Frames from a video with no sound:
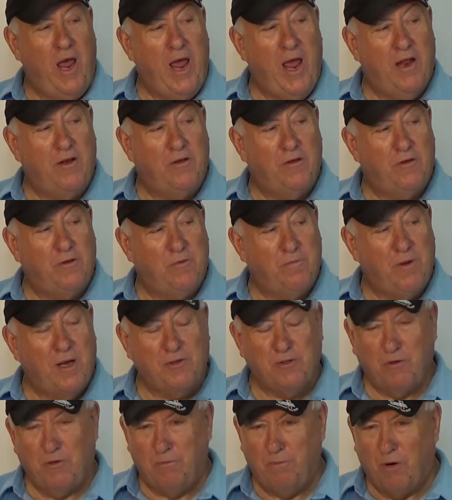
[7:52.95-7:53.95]
and
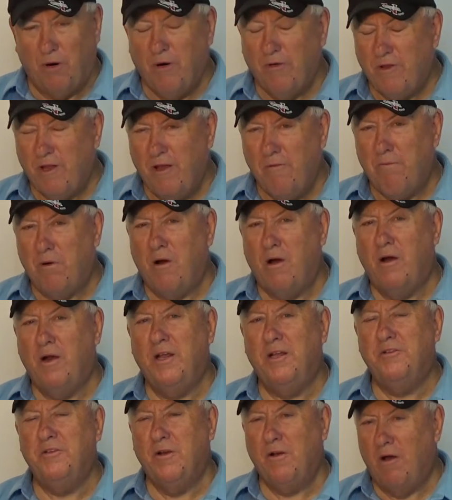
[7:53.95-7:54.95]
special birthday
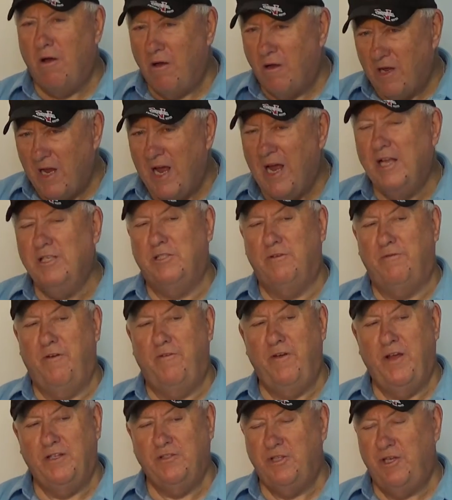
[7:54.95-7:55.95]
parties and all kinds of
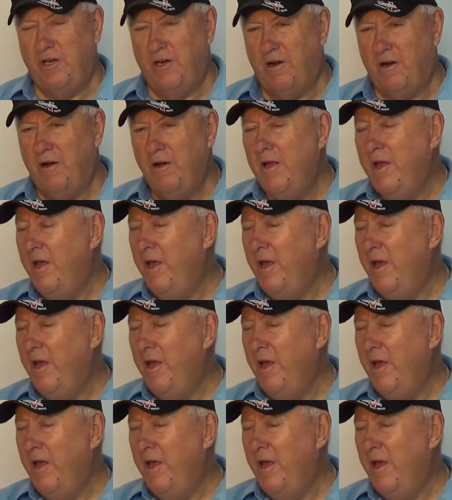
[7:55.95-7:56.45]
events here.